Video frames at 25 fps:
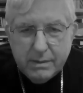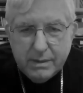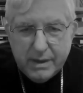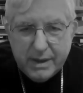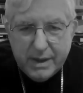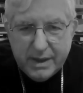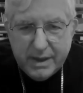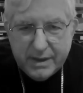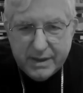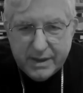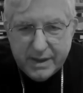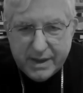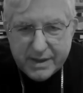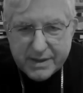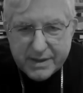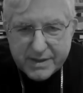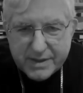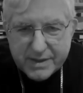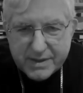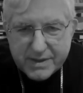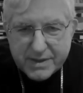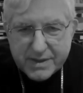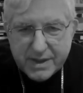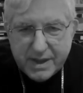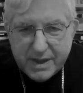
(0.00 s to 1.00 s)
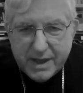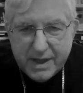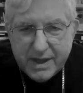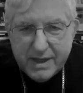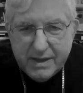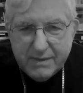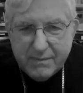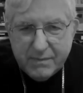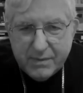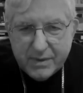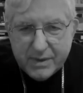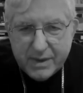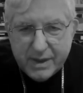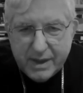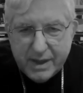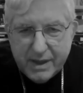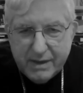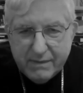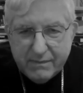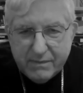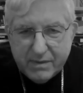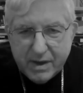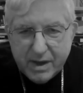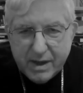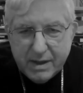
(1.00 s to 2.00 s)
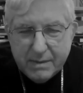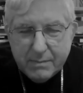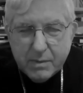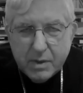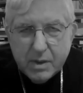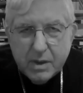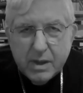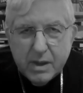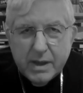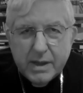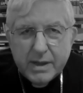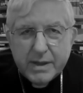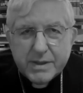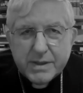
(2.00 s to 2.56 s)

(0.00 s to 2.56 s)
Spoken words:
And that's a sign. If we're thinking of time a lot,